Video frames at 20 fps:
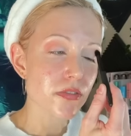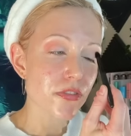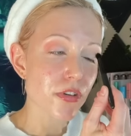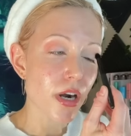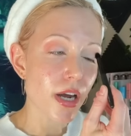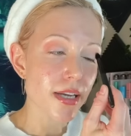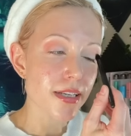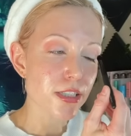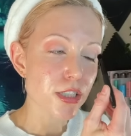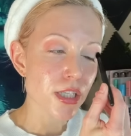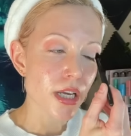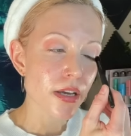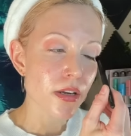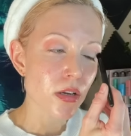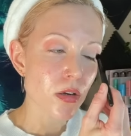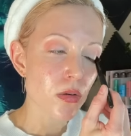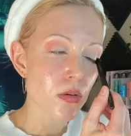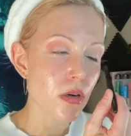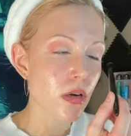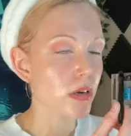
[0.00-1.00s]
for
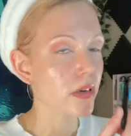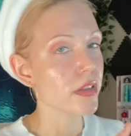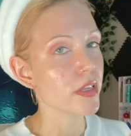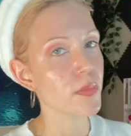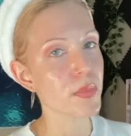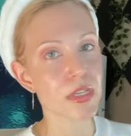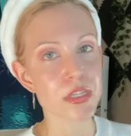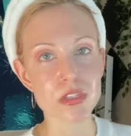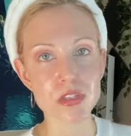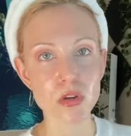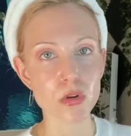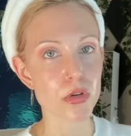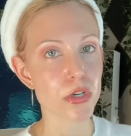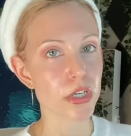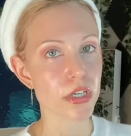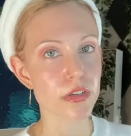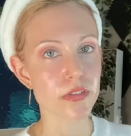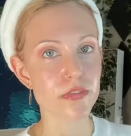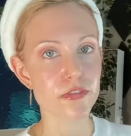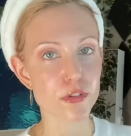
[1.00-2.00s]
eyeshadow oh they'd be so
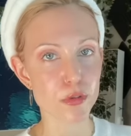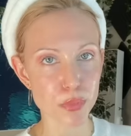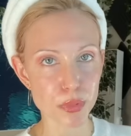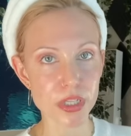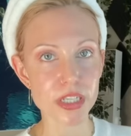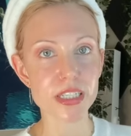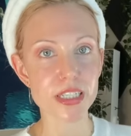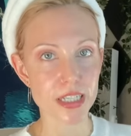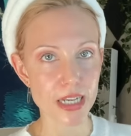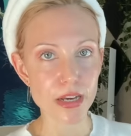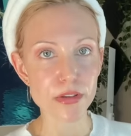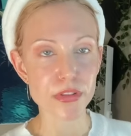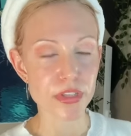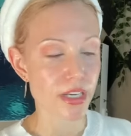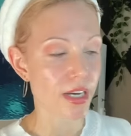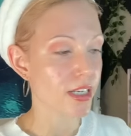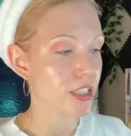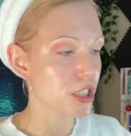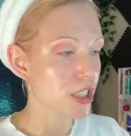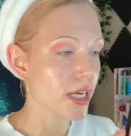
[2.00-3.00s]
good for blending out the
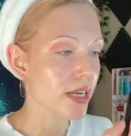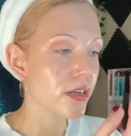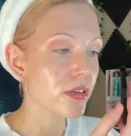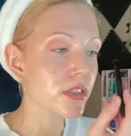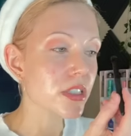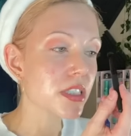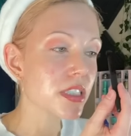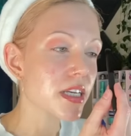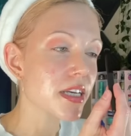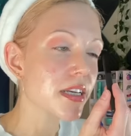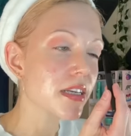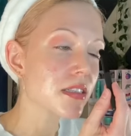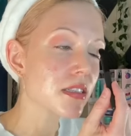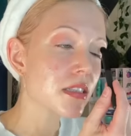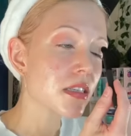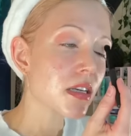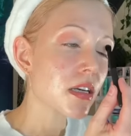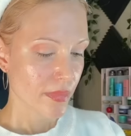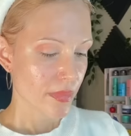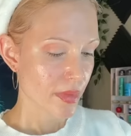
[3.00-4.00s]
eyeshadow sticks